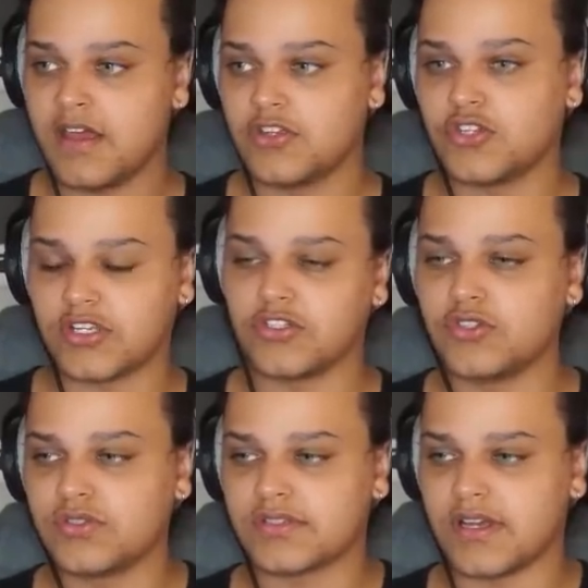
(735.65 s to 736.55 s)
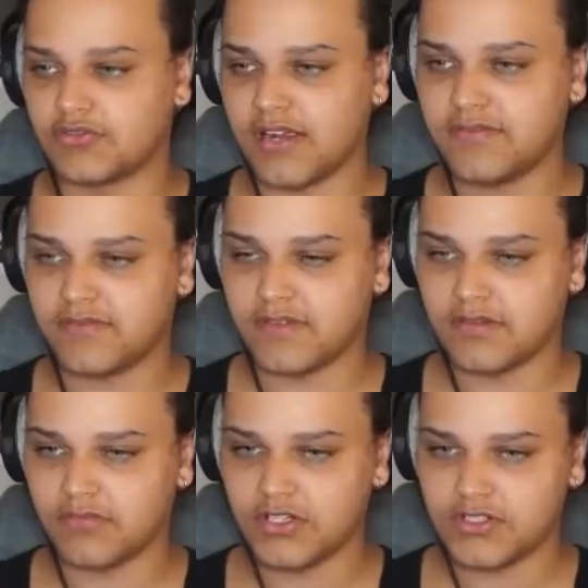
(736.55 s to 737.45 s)
you can use a drive
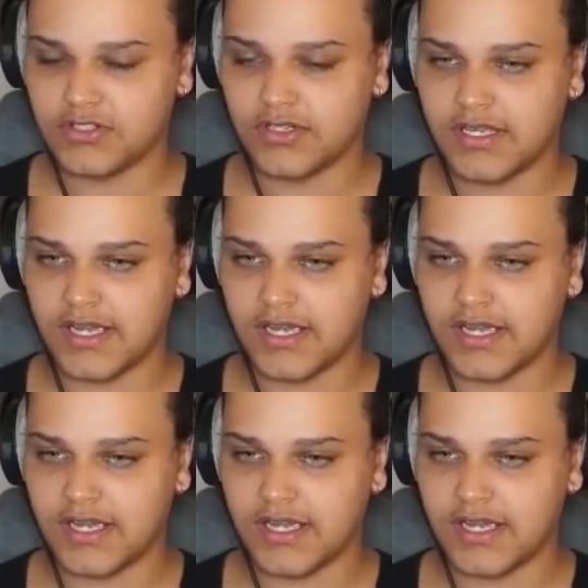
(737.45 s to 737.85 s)
rush